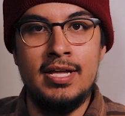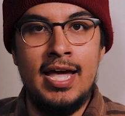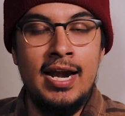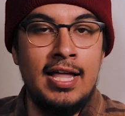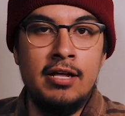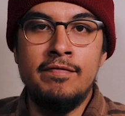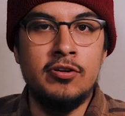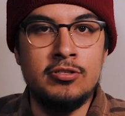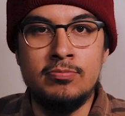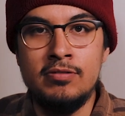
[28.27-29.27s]
And I love
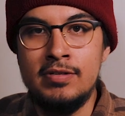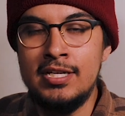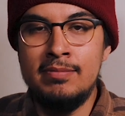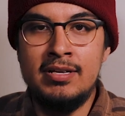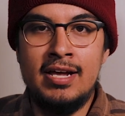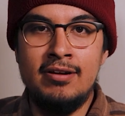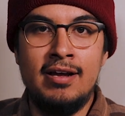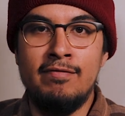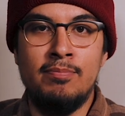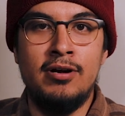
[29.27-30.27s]
those movies. I mean, I don't
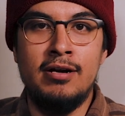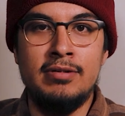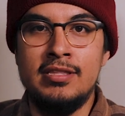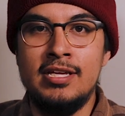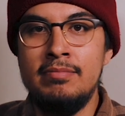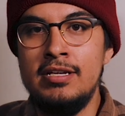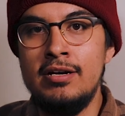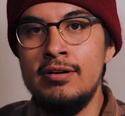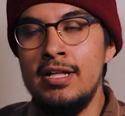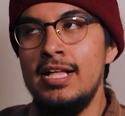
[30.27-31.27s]
have a problem with them,
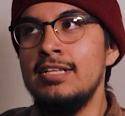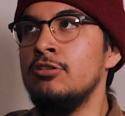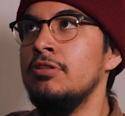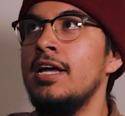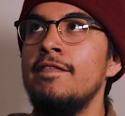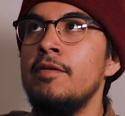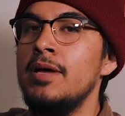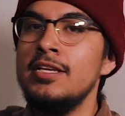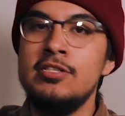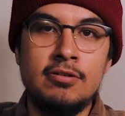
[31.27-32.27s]
Do they have the
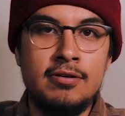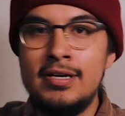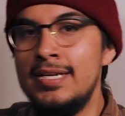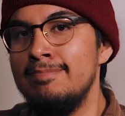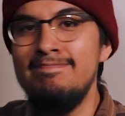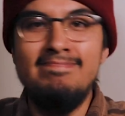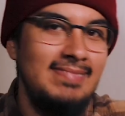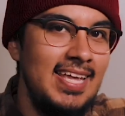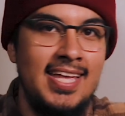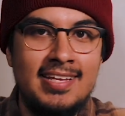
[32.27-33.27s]
best story?
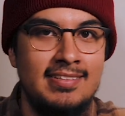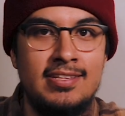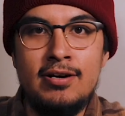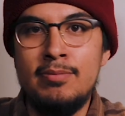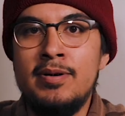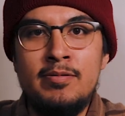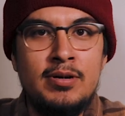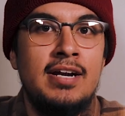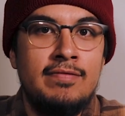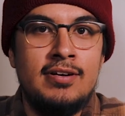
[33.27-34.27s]
No, but
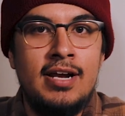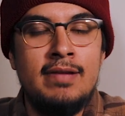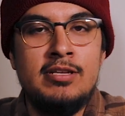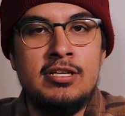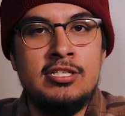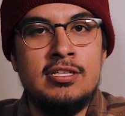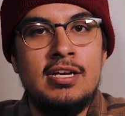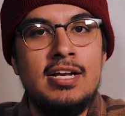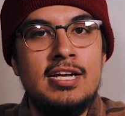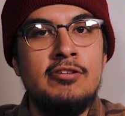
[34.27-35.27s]
whatever. I mean, because
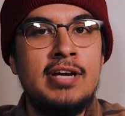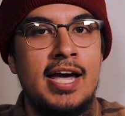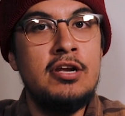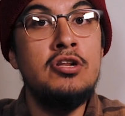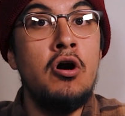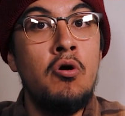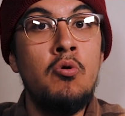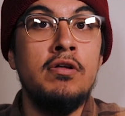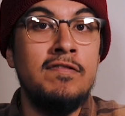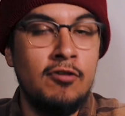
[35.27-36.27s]
you kind of
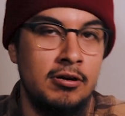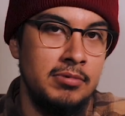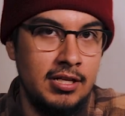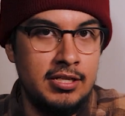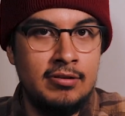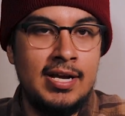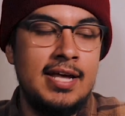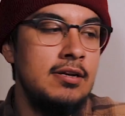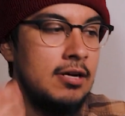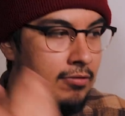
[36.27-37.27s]
know the formula. You
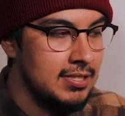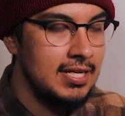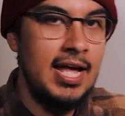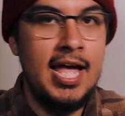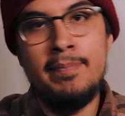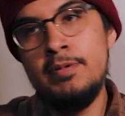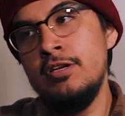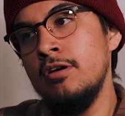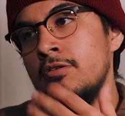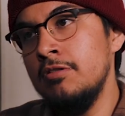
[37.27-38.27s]
kind of know what's going to happen.
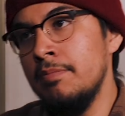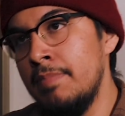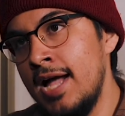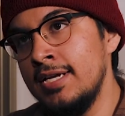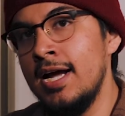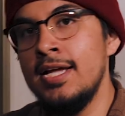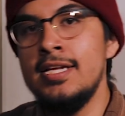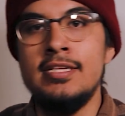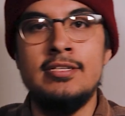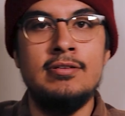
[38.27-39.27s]
You know who the bad guy
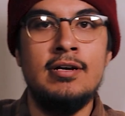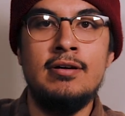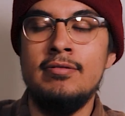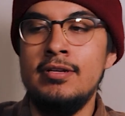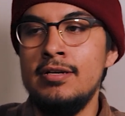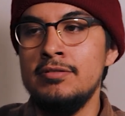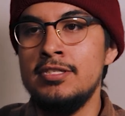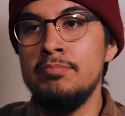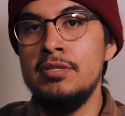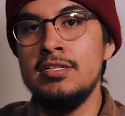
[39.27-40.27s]
is. You know
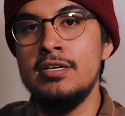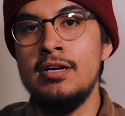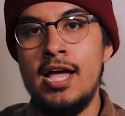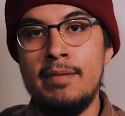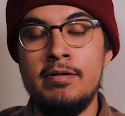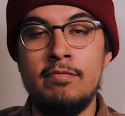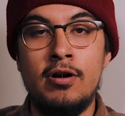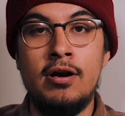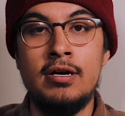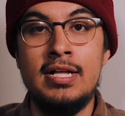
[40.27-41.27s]
something's going to happen
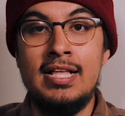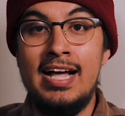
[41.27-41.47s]
wrong.